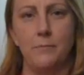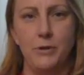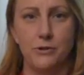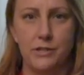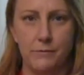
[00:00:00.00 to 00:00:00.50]
up
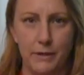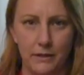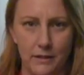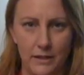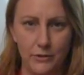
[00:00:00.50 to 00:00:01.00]
your
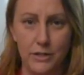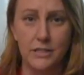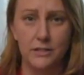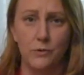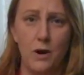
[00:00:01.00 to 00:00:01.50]
stability. You can
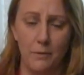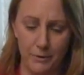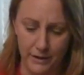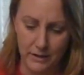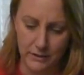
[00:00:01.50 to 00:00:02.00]
still walk
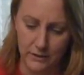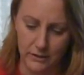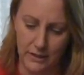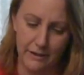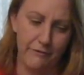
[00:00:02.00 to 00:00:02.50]
pretty
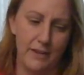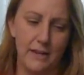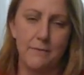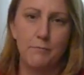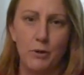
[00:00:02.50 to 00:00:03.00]
clearly if
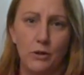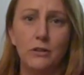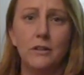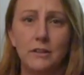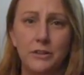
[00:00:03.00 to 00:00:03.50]
they
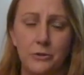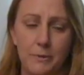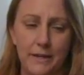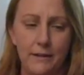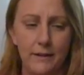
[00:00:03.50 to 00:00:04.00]
pull a little
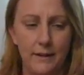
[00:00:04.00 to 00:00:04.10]
bit.